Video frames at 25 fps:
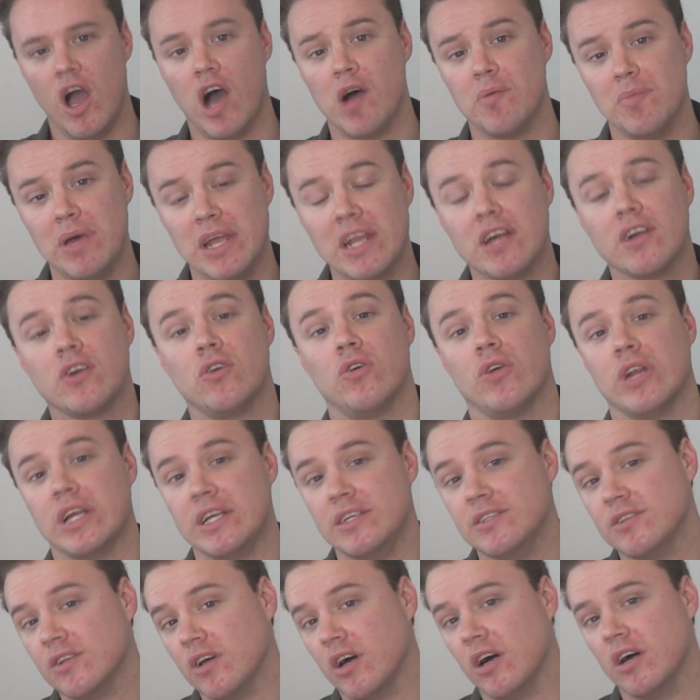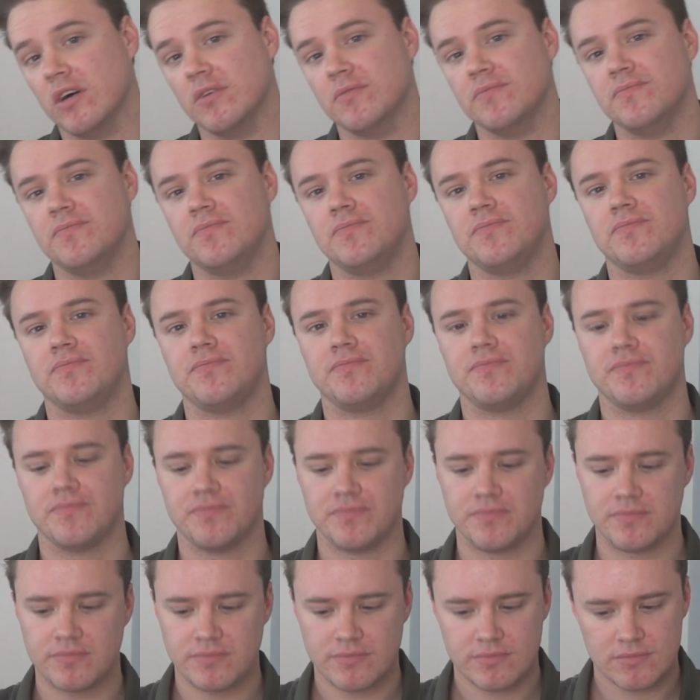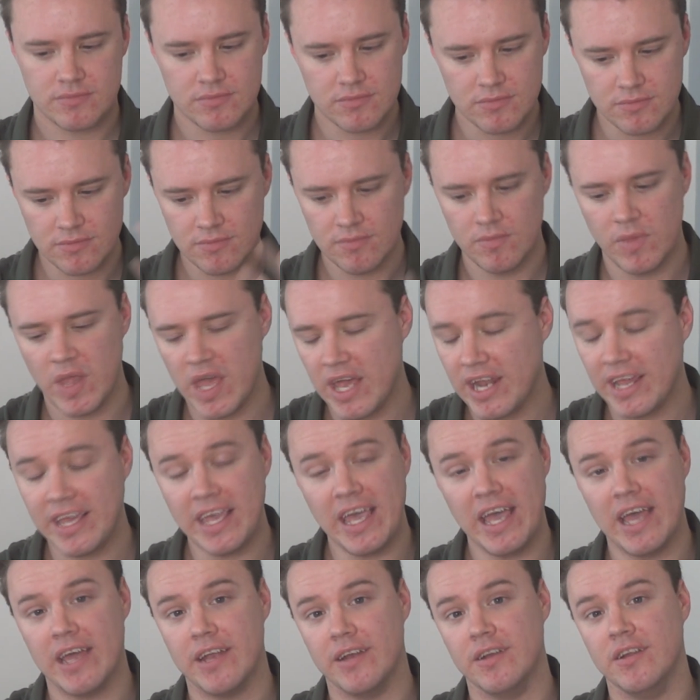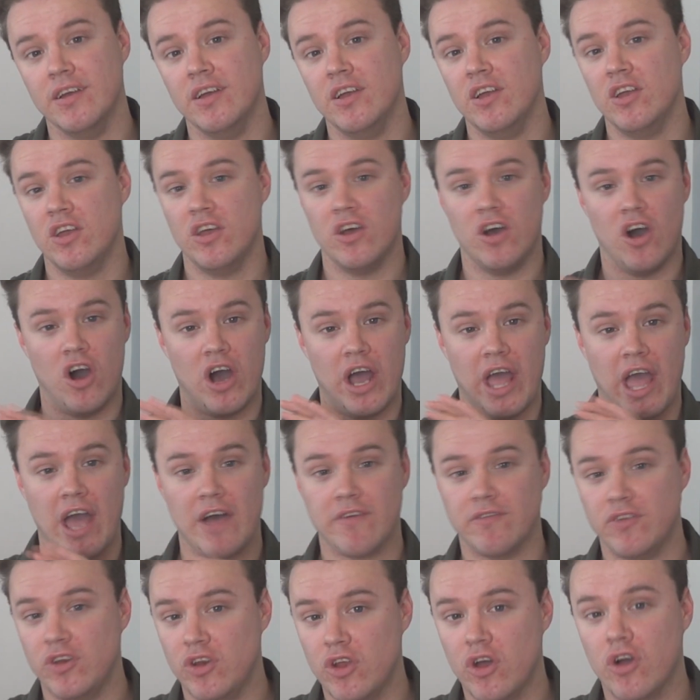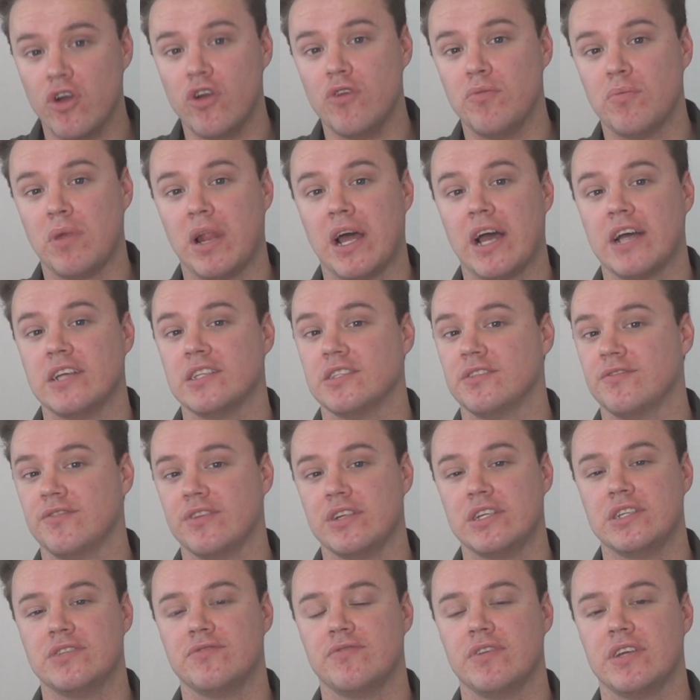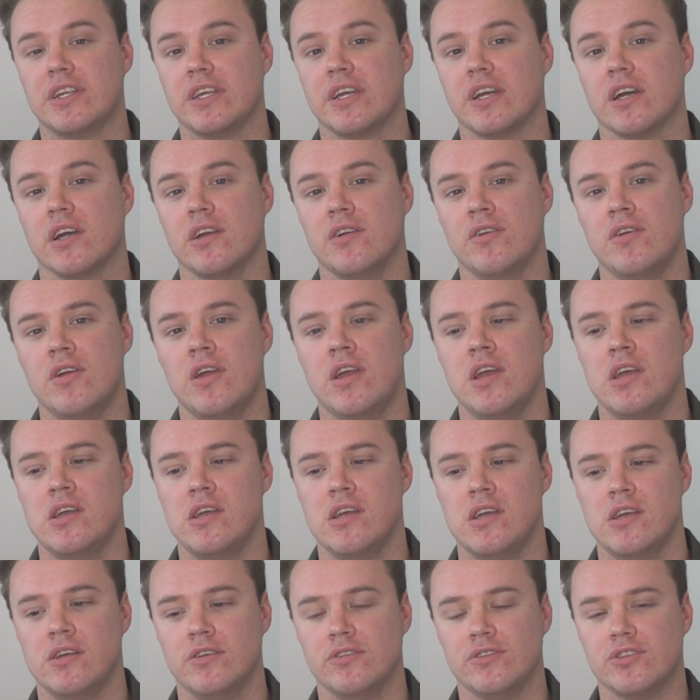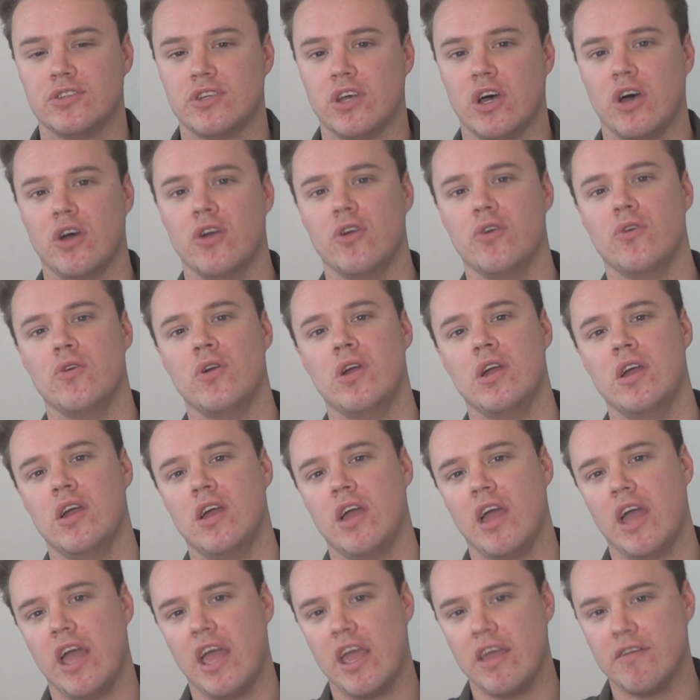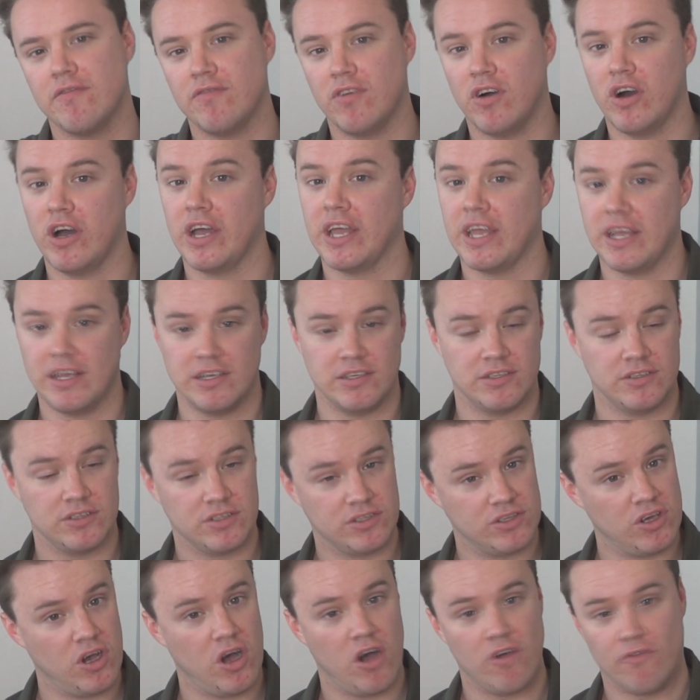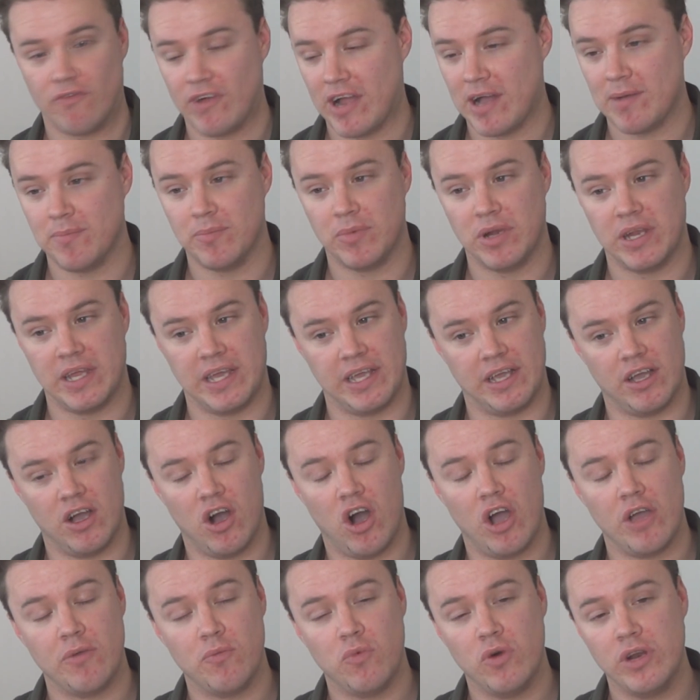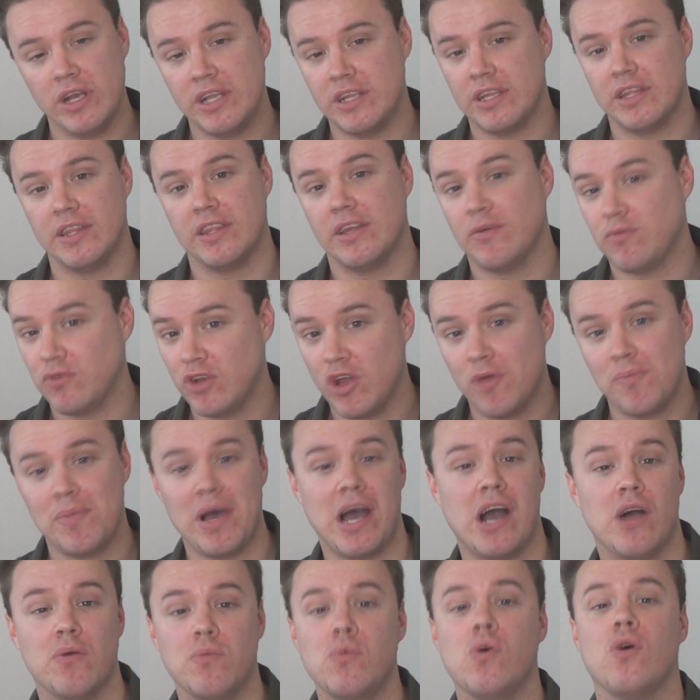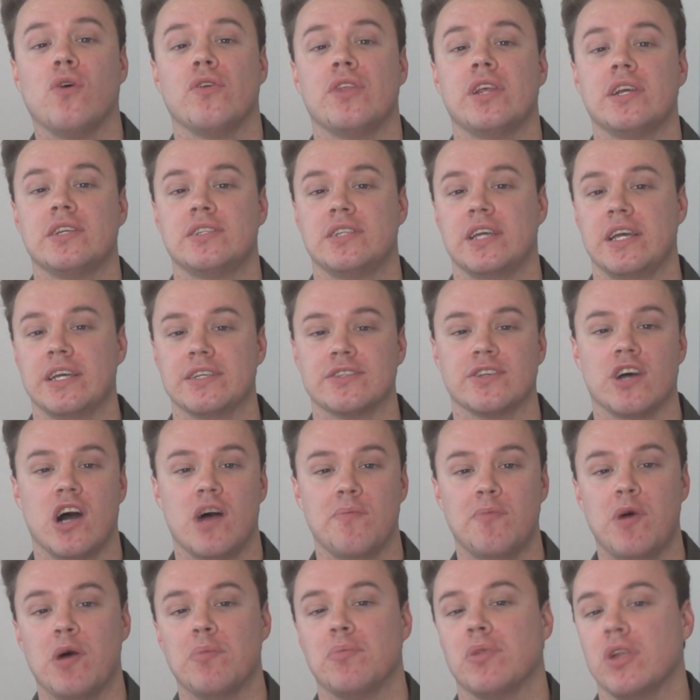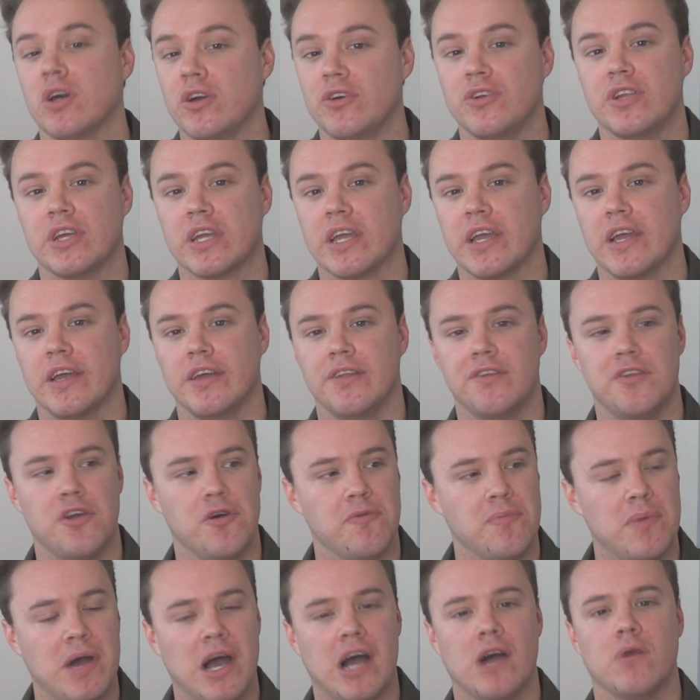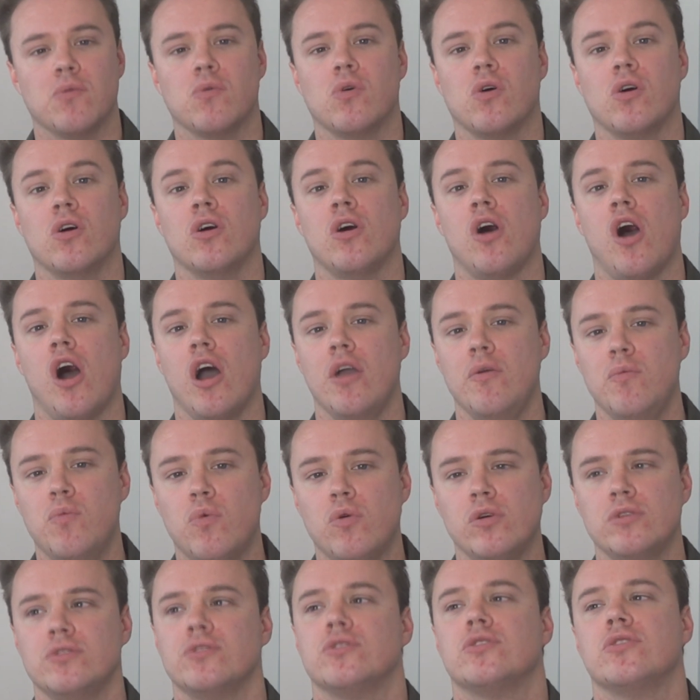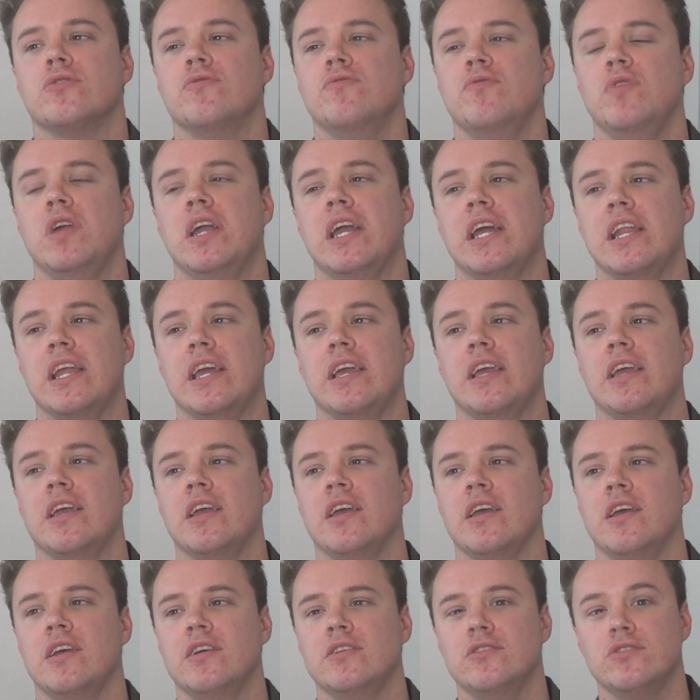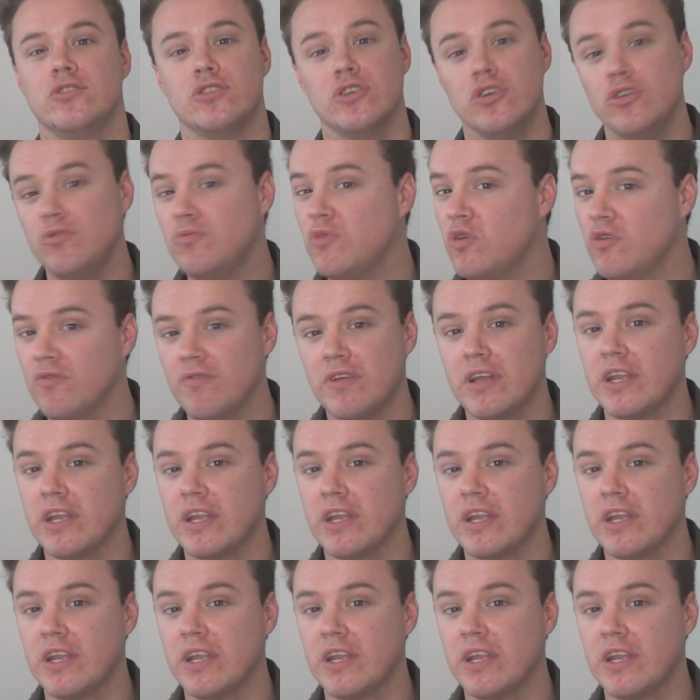a melancholy style. And again, I have no plans for this video, so if I start rambling, no matter what this is, I'm uploading it, no matter what. I want to really do more